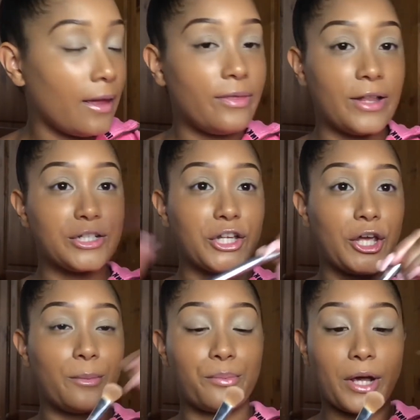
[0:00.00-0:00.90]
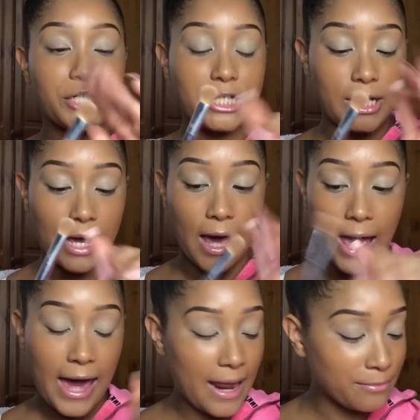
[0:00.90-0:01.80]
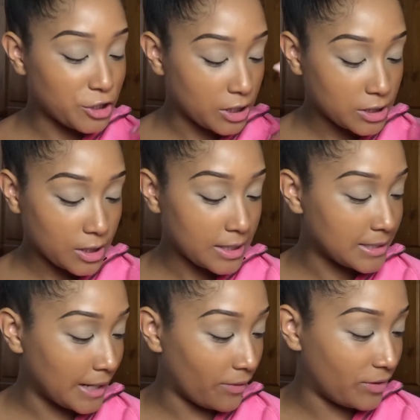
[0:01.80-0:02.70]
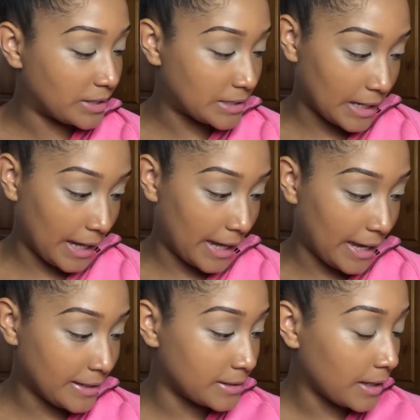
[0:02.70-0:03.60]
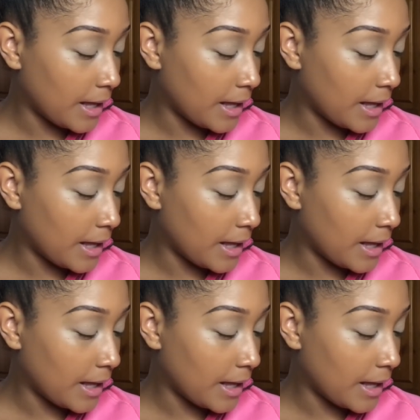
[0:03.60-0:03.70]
this cute brush here, and I'm just going to set this lid.